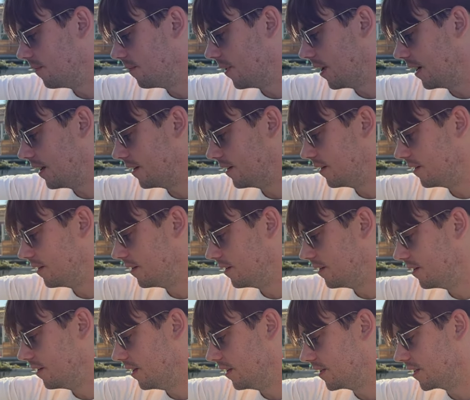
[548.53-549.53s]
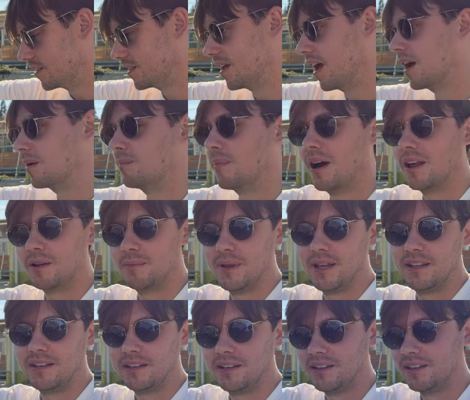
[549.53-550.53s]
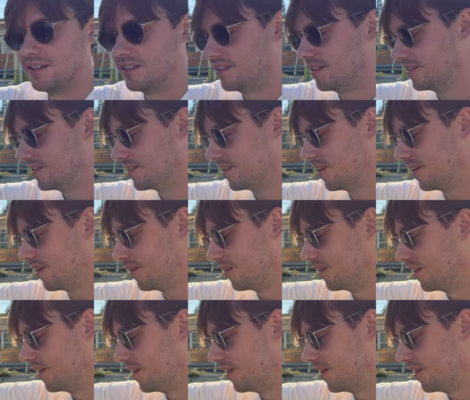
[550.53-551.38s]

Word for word: but it's a stock bottom end, so